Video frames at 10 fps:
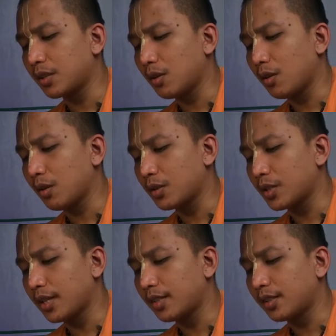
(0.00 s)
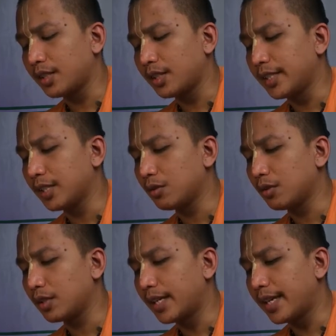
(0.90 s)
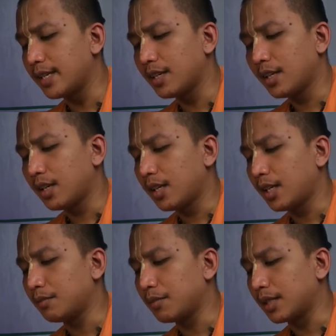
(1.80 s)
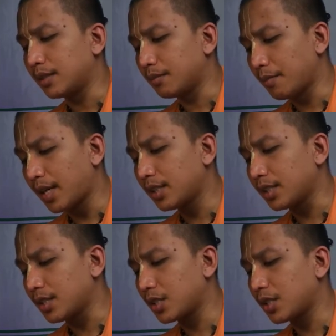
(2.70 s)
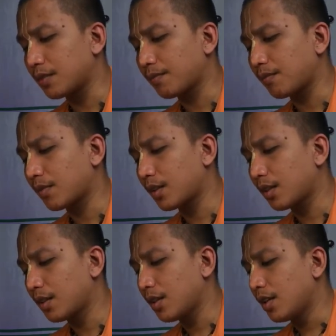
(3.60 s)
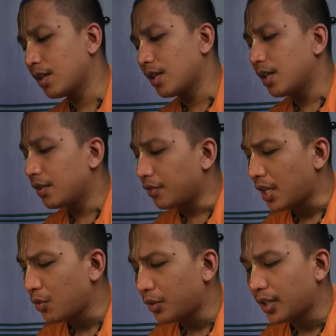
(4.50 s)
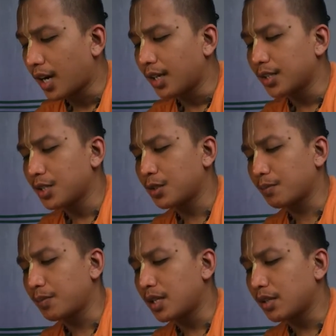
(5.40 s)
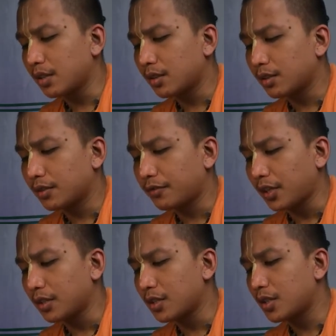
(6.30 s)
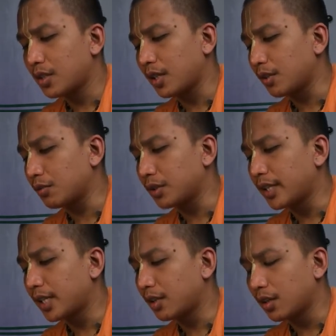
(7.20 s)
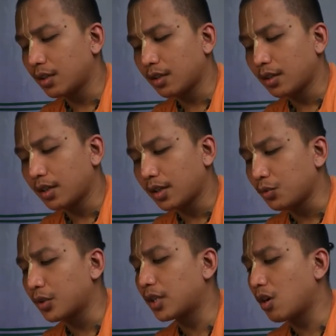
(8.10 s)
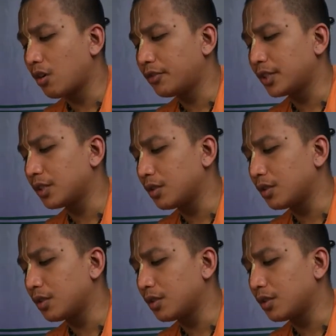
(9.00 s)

oxide, yellow clay, and manganese. They were garlands of peacock feathers and were covered